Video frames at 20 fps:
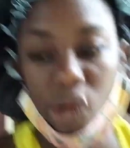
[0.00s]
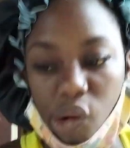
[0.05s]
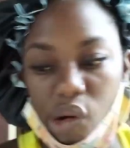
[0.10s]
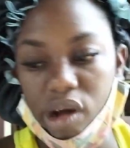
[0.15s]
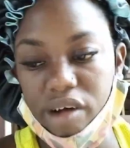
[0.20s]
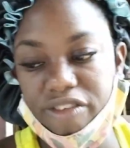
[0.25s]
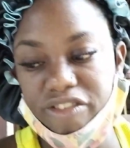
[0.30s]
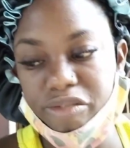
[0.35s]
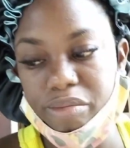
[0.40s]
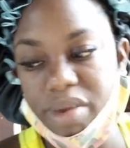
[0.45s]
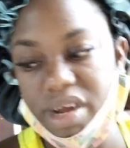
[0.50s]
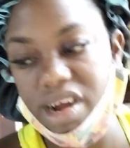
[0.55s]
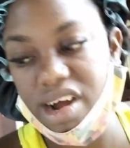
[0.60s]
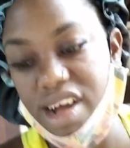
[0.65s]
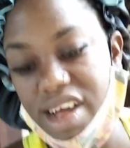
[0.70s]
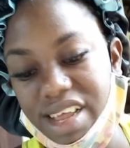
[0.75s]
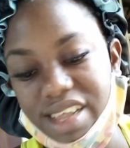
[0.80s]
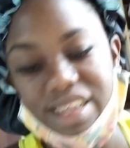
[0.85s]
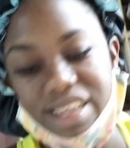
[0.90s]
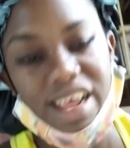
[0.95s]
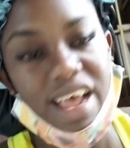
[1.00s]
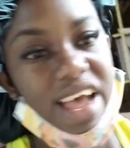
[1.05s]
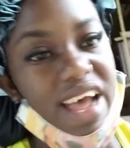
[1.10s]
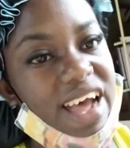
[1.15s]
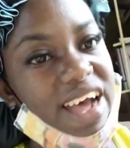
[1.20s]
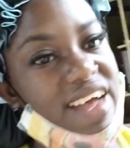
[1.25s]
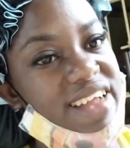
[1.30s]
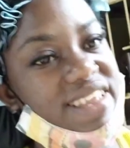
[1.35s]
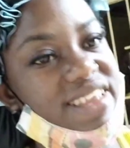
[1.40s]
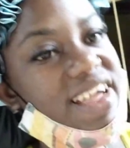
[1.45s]
off because
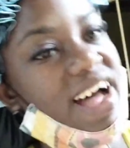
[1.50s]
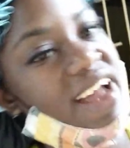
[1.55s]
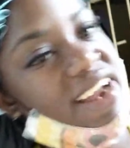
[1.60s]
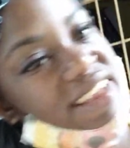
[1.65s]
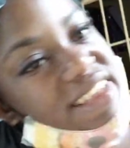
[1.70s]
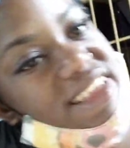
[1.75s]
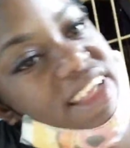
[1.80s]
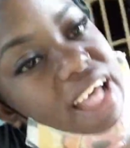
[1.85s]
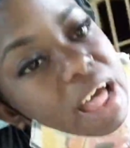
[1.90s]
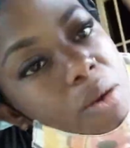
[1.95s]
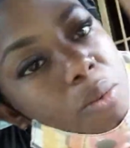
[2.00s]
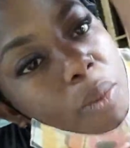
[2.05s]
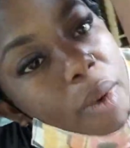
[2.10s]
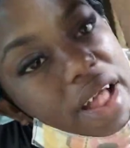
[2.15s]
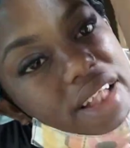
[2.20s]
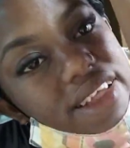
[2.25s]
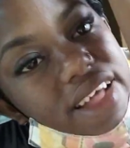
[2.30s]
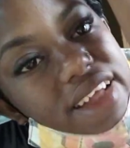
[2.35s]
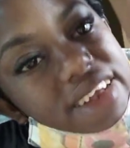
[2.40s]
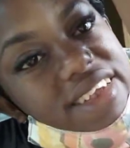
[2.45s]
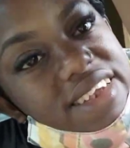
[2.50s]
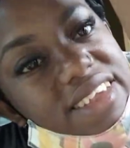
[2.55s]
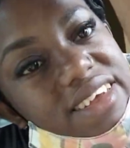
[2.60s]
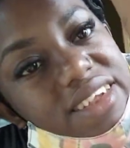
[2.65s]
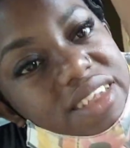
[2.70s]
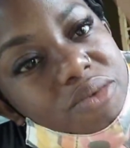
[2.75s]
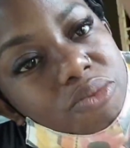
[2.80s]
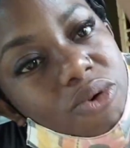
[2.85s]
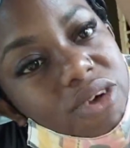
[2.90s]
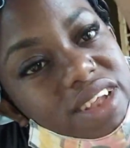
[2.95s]
it started to get wet and the
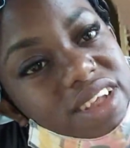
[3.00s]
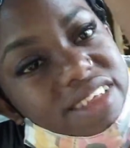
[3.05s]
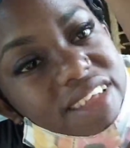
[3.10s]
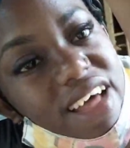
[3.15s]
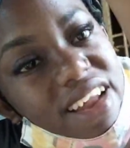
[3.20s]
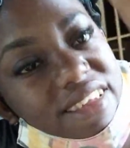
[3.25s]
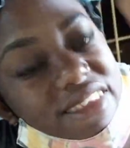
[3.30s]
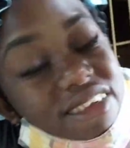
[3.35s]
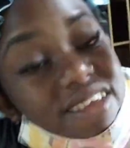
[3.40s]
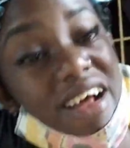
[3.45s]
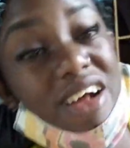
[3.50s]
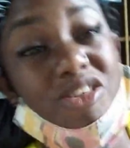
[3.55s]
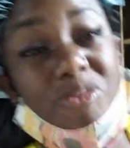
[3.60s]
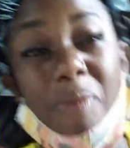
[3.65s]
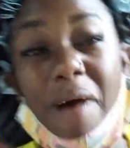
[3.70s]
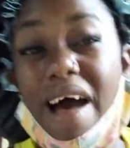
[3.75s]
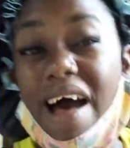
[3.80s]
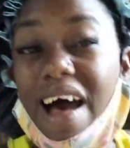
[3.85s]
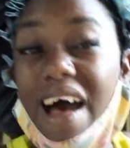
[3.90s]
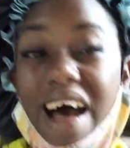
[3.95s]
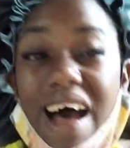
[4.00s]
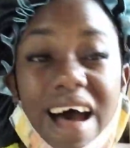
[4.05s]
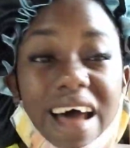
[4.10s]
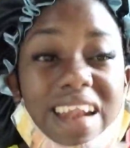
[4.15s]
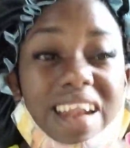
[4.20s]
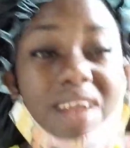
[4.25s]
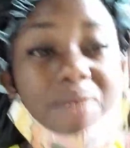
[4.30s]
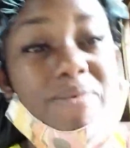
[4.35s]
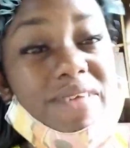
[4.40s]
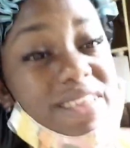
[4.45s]
dirty water started to touch my hand
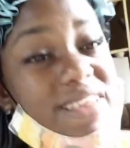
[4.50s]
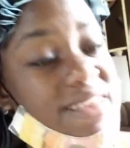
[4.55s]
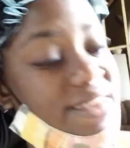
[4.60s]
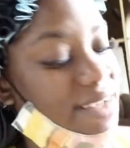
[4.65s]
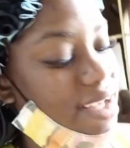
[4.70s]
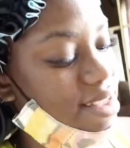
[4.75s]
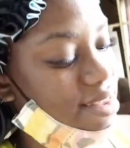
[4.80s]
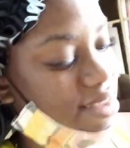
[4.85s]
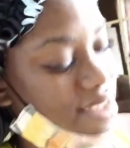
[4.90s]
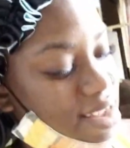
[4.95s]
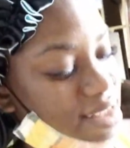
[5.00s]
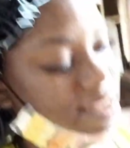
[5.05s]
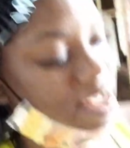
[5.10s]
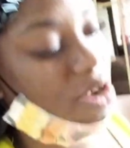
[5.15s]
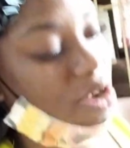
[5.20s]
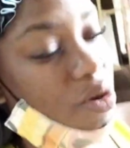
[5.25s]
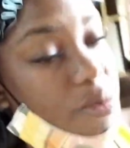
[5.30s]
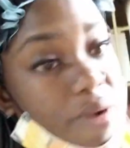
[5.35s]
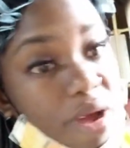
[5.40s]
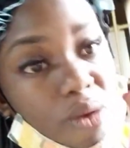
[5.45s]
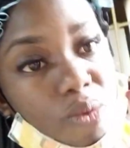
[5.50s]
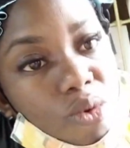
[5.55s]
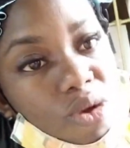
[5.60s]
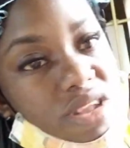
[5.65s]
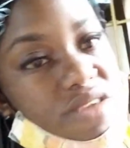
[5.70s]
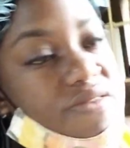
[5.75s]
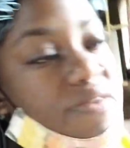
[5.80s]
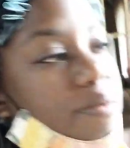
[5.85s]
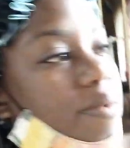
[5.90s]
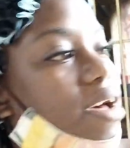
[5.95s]
and it was disgusting. So I could bring the
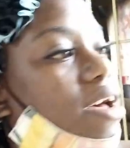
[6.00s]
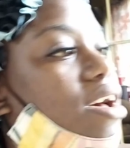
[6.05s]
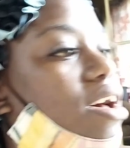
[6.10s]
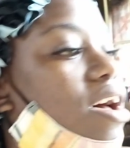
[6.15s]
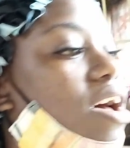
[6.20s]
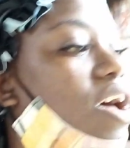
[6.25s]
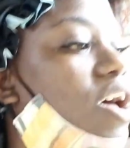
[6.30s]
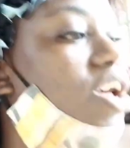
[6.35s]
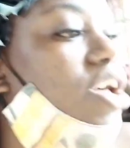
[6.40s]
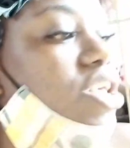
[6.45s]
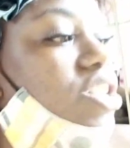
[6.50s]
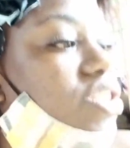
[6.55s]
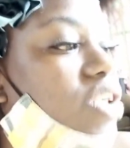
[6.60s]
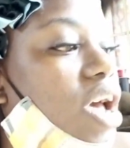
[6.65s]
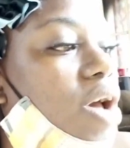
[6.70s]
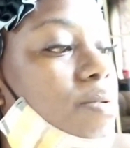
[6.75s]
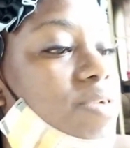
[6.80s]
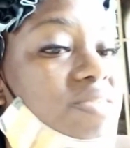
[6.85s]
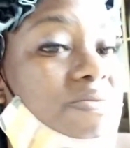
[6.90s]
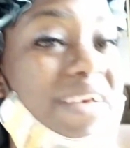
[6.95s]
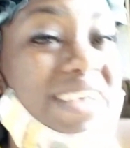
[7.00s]
water for my... So it was